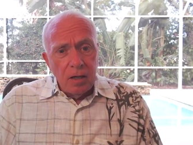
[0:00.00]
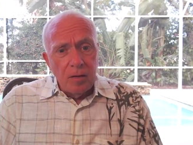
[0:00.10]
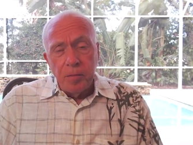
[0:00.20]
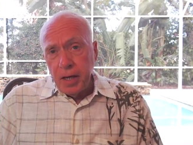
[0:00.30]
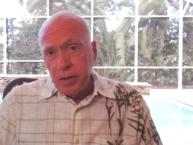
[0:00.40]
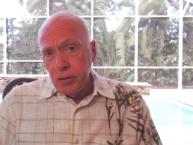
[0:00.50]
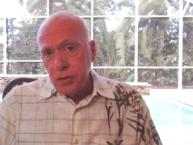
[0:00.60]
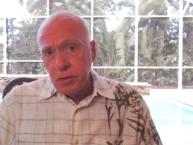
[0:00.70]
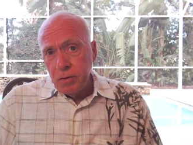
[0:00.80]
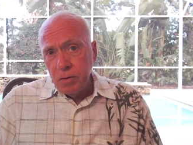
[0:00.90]
means
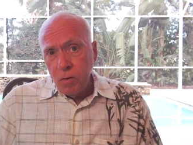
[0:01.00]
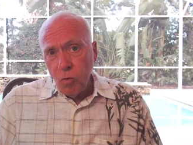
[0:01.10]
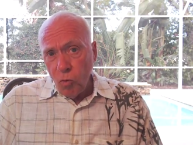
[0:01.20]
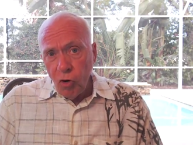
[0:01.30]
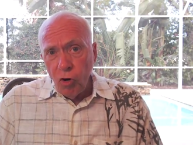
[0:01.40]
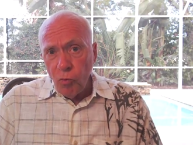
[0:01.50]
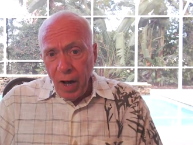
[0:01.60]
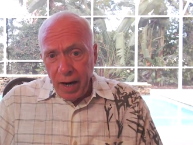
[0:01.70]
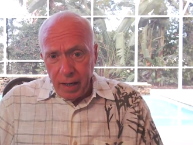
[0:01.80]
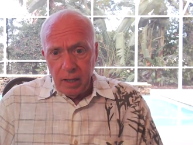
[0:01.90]
war
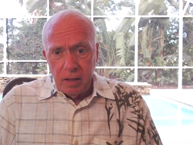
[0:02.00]
ready.